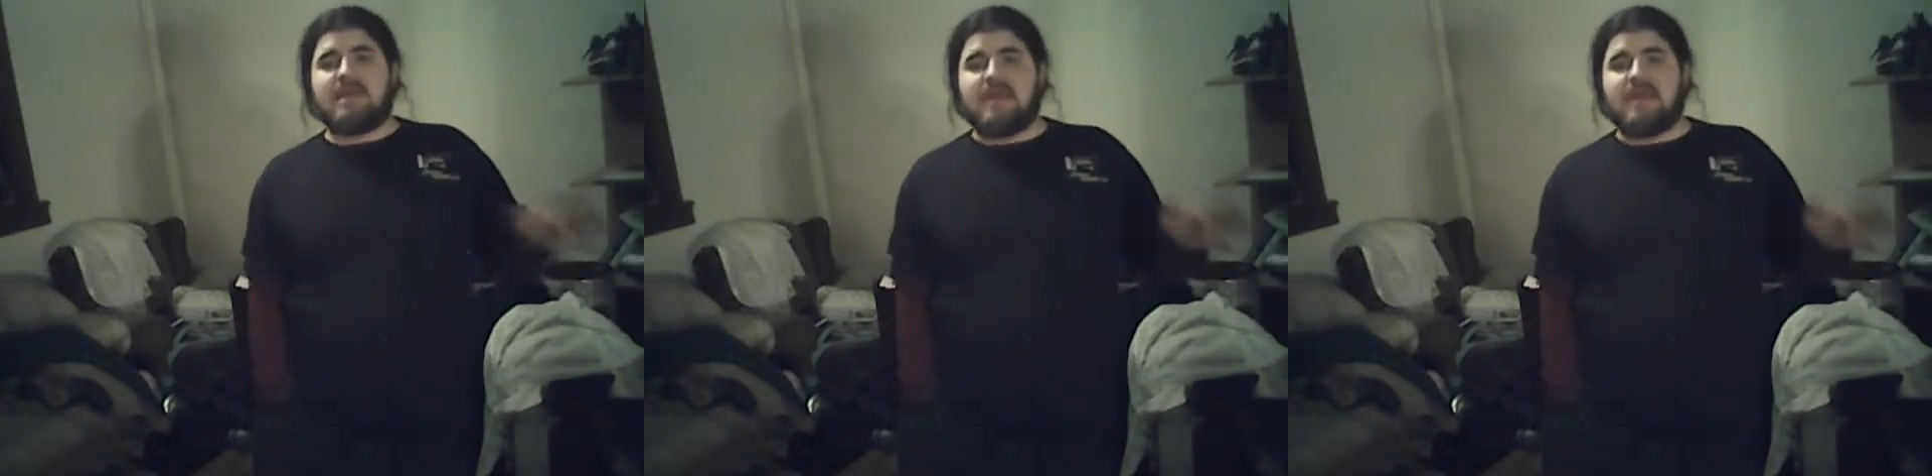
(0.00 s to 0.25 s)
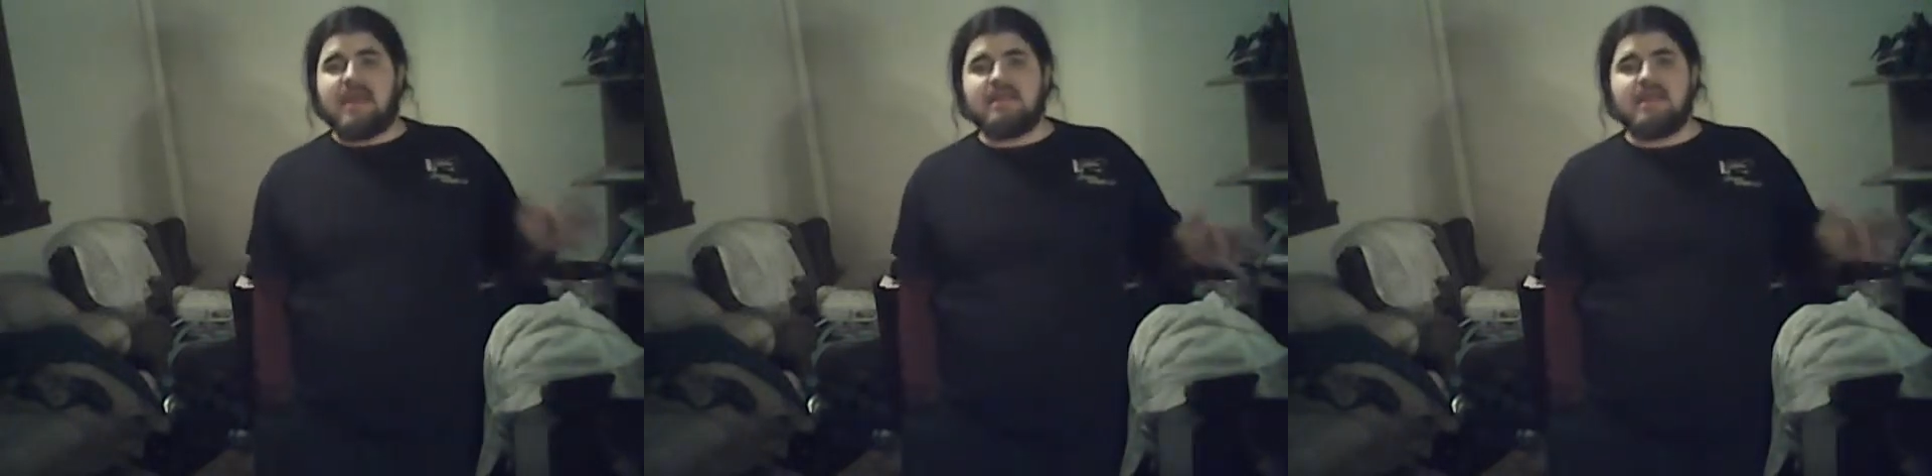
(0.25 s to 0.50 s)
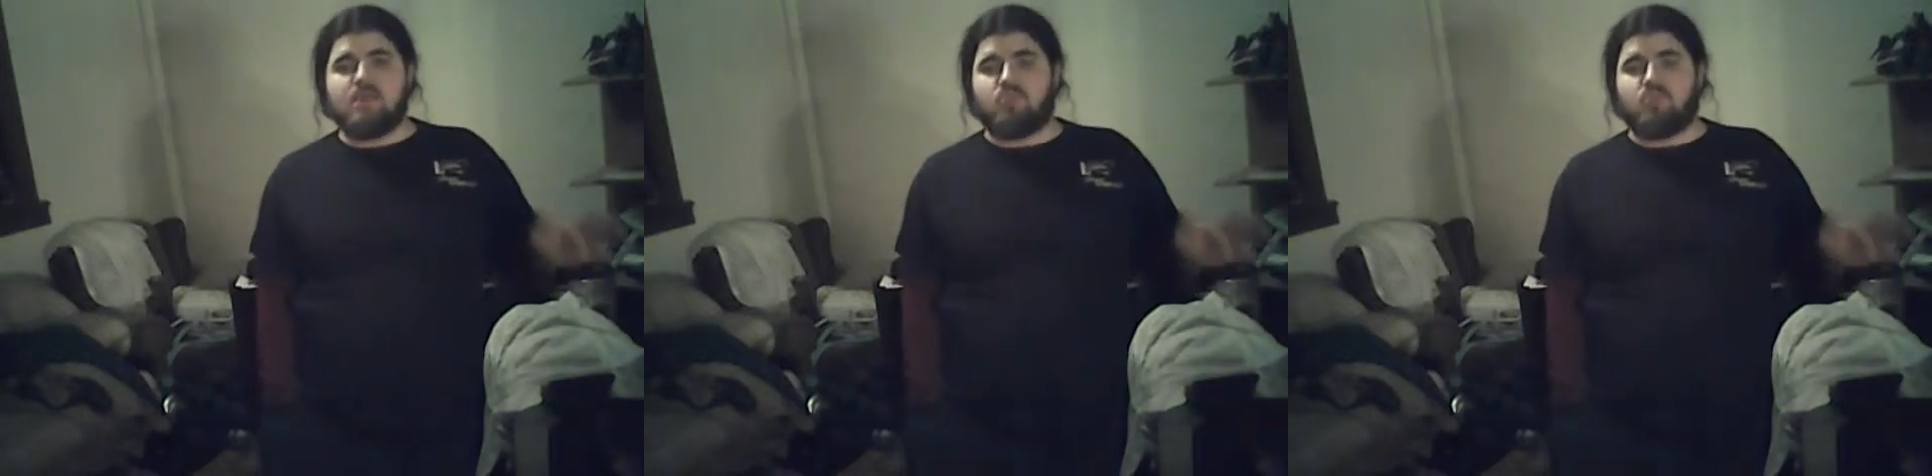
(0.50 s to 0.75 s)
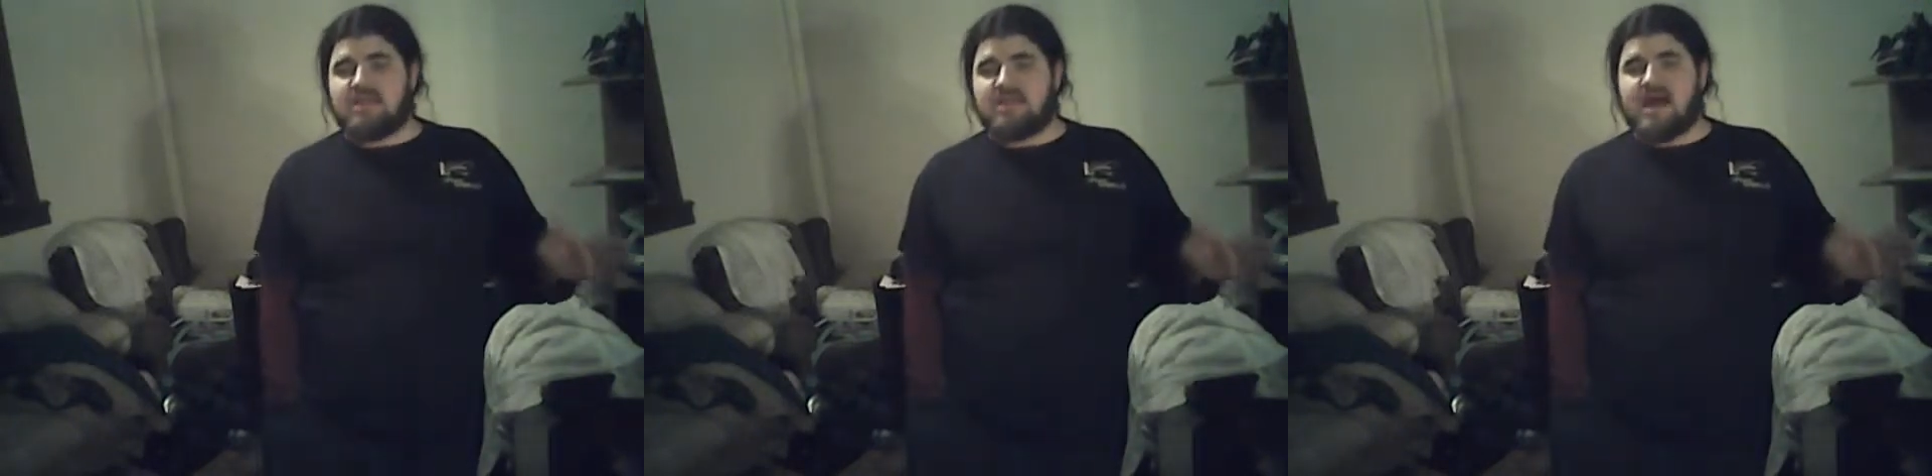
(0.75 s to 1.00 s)
can hit him
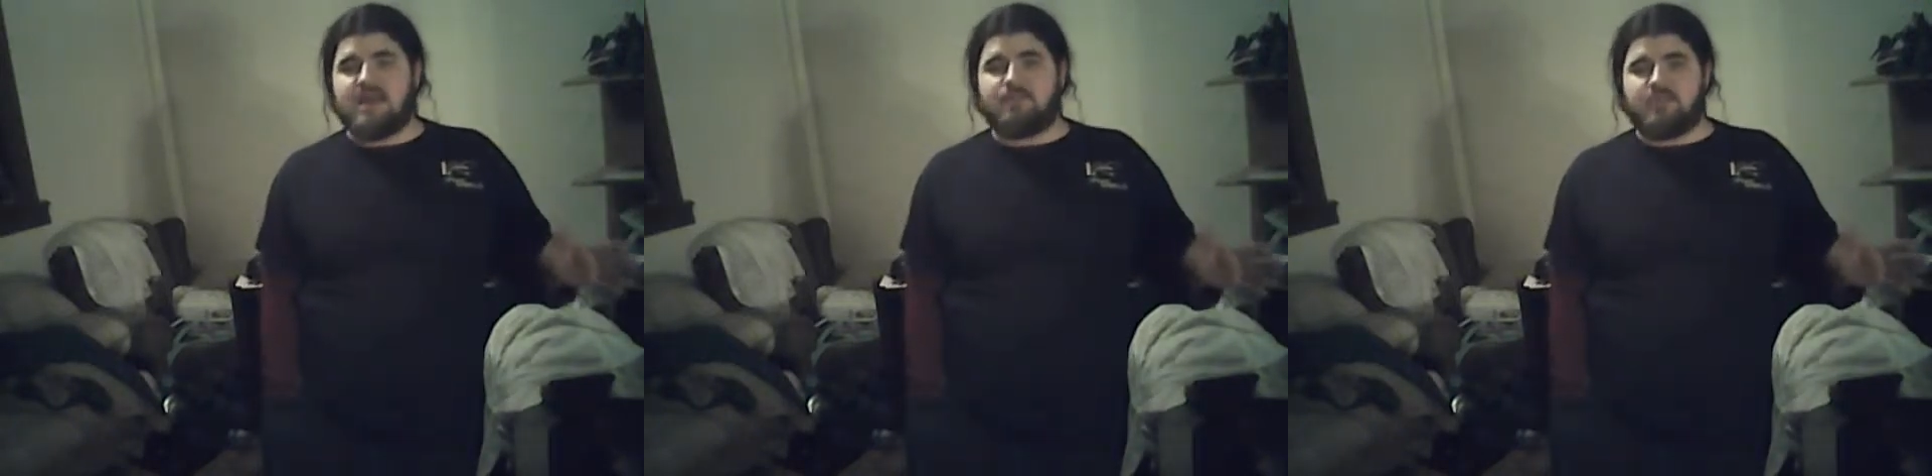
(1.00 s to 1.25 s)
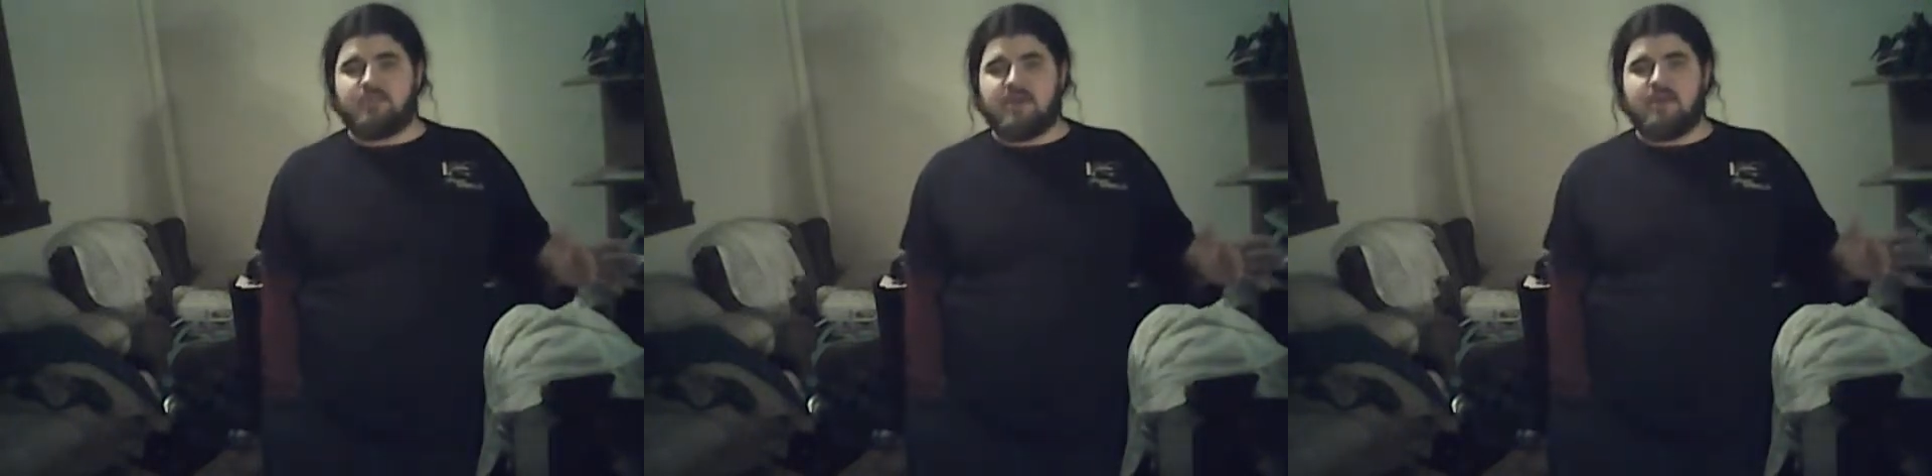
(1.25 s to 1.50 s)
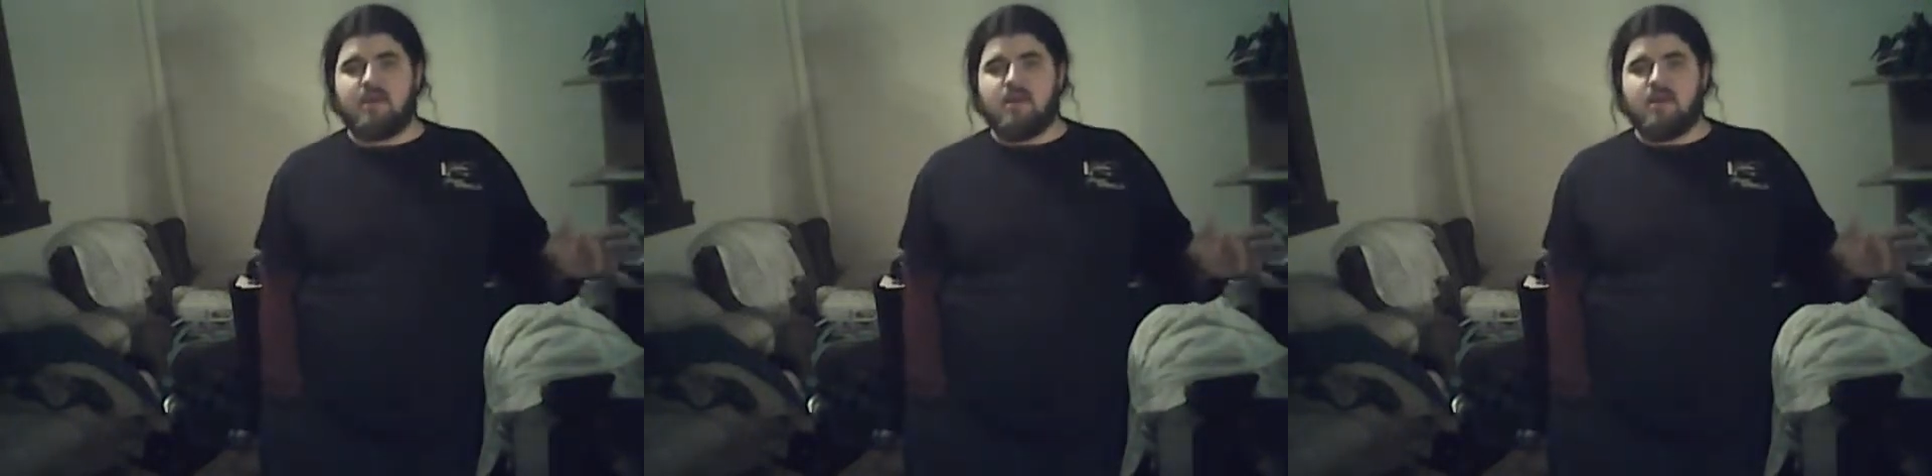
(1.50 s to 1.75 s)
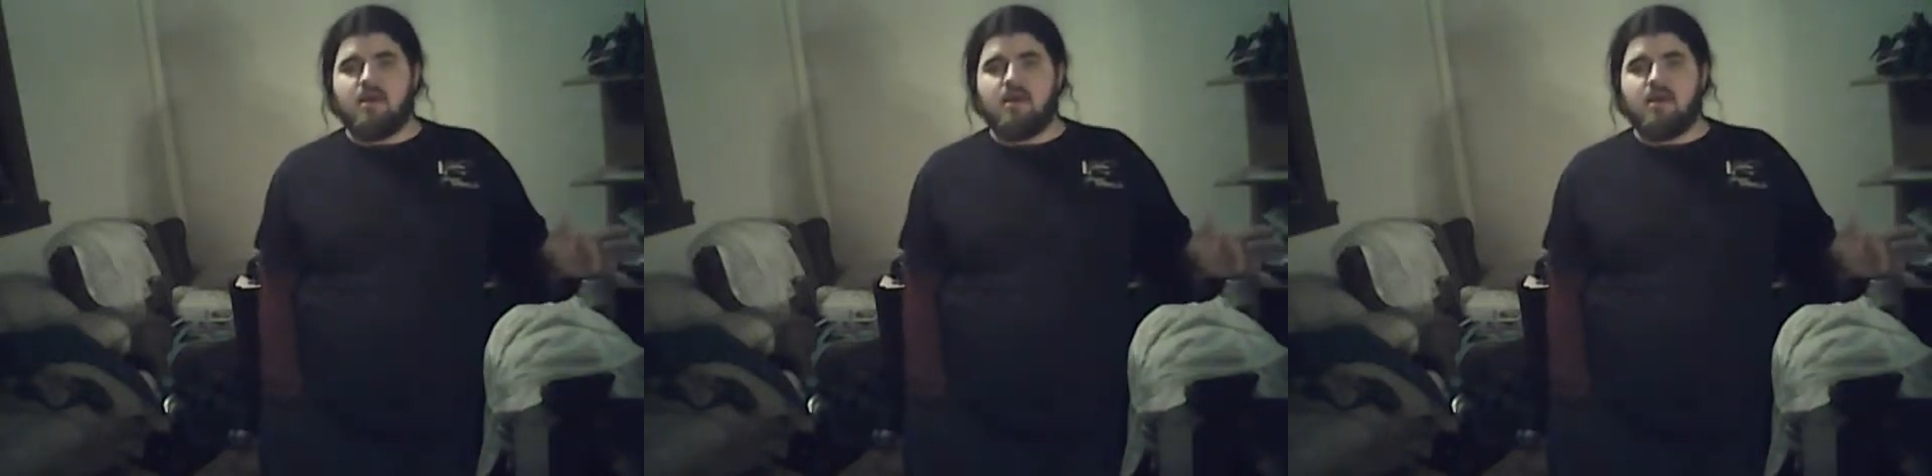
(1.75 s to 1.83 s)
reliably,